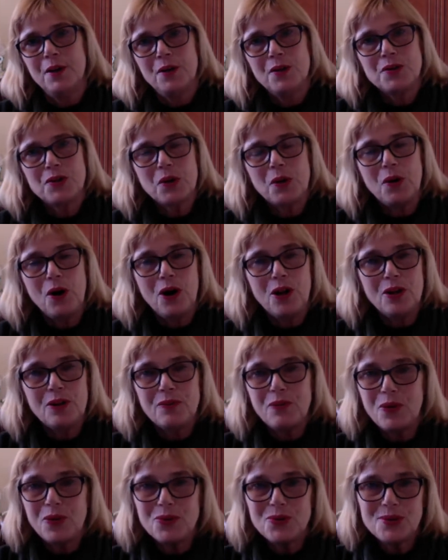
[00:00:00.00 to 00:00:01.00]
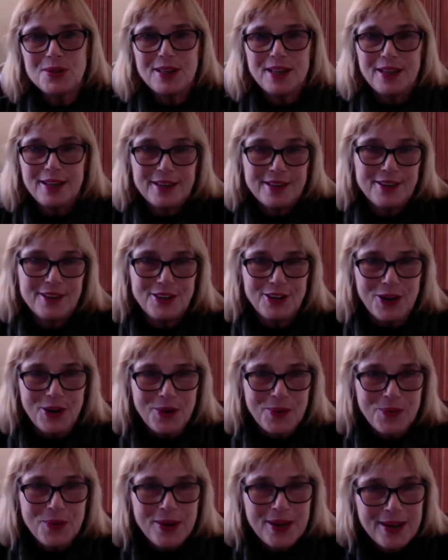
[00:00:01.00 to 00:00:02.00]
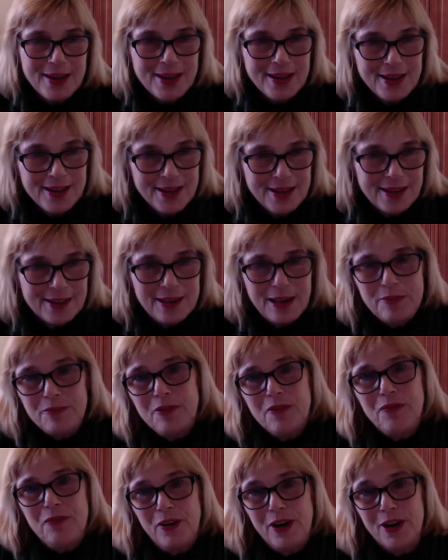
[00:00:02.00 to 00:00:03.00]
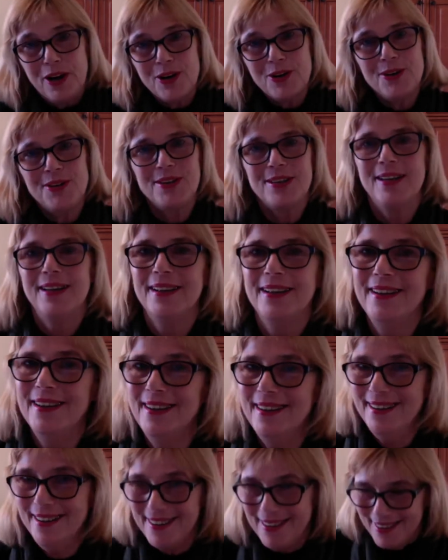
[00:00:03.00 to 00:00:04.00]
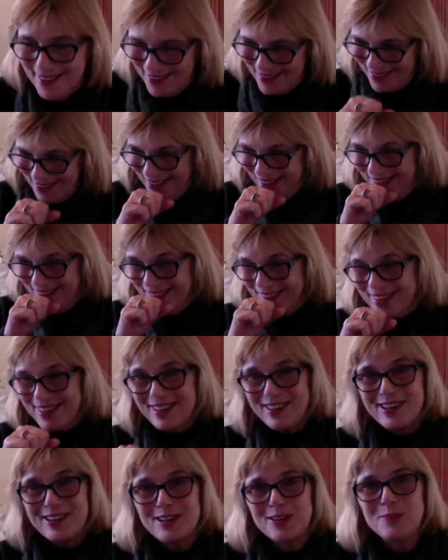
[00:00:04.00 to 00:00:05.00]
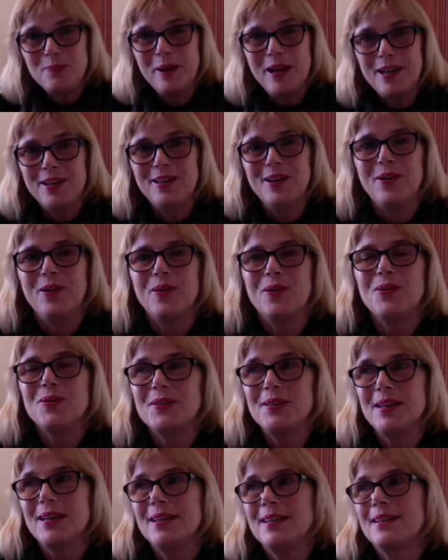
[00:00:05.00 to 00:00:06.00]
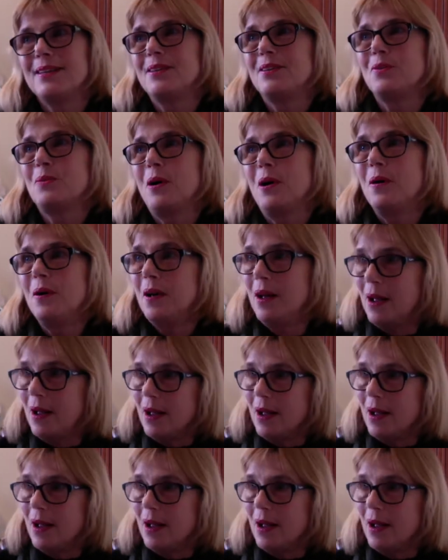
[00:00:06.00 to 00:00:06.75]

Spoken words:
So all of those things, you know, love affairs, it could expand all those things as well.